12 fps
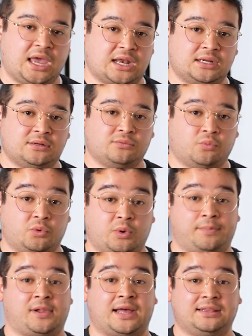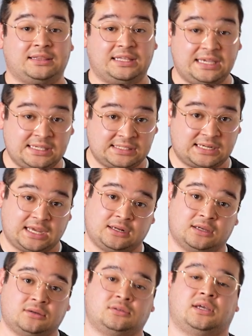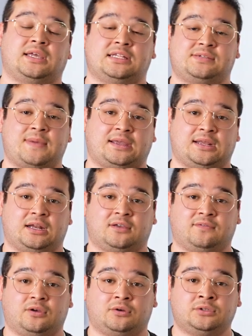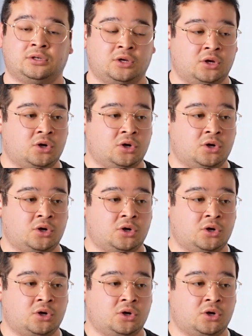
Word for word: And when we plot these data against magnetic field,